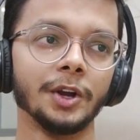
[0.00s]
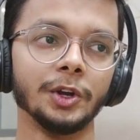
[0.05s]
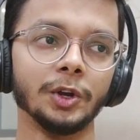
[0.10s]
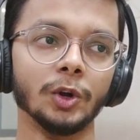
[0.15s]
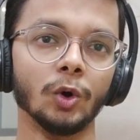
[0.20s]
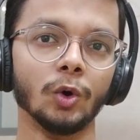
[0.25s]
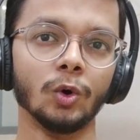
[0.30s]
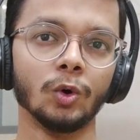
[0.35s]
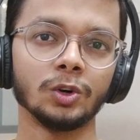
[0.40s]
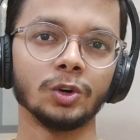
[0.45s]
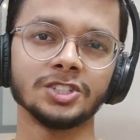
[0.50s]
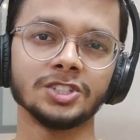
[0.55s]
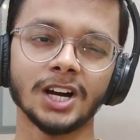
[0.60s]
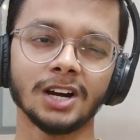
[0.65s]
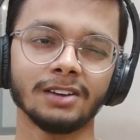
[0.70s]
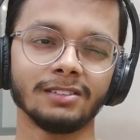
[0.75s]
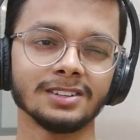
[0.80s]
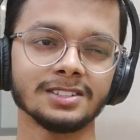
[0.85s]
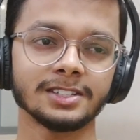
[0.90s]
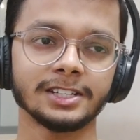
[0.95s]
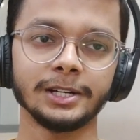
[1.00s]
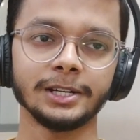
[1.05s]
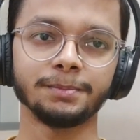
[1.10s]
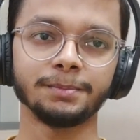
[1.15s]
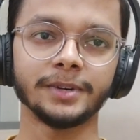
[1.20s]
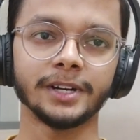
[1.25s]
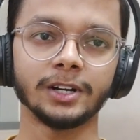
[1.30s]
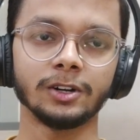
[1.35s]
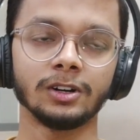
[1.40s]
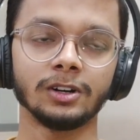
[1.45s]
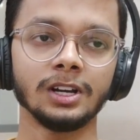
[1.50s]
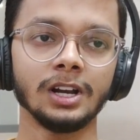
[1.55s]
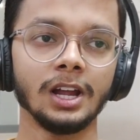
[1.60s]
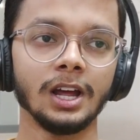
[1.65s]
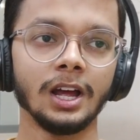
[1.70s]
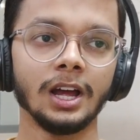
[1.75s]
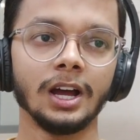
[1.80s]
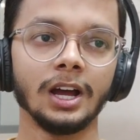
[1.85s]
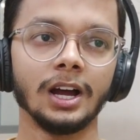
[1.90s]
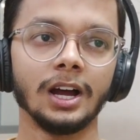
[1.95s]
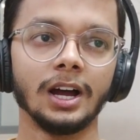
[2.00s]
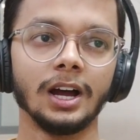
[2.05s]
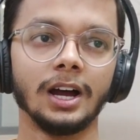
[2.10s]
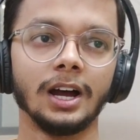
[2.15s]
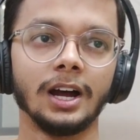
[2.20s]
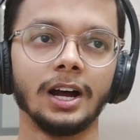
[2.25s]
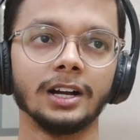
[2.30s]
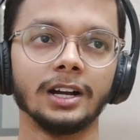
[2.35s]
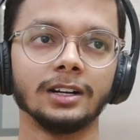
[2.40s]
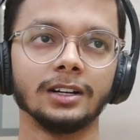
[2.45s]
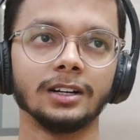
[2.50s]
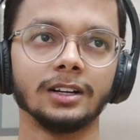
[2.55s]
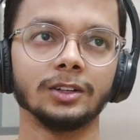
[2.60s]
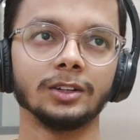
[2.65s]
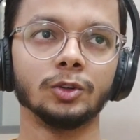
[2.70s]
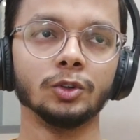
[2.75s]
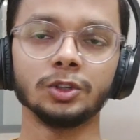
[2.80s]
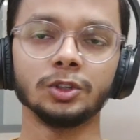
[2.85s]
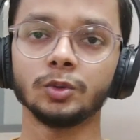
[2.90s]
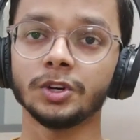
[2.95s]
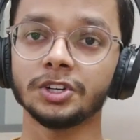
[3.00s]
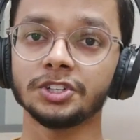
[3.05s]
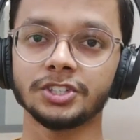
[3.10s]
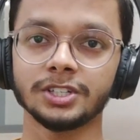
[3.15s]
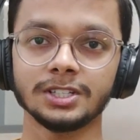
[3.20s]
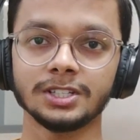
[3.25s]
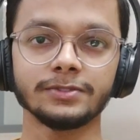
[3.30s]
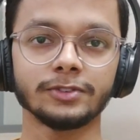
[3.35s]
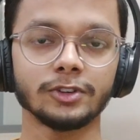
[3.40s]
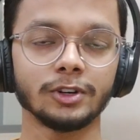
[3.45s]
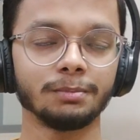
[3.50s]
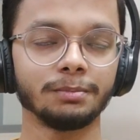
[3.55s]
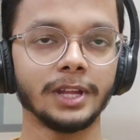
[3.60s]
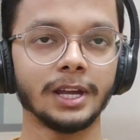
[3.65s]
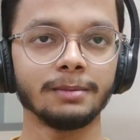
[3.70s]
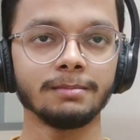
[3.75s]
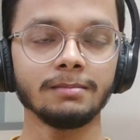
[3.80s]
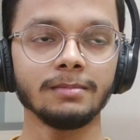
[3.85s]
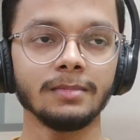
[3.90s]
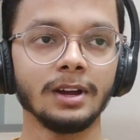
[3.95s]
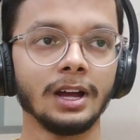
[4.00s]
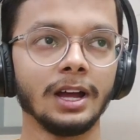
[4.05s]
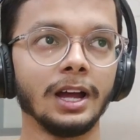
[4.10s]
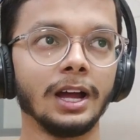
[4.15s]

Node, JavaScript and all, and good questions from them.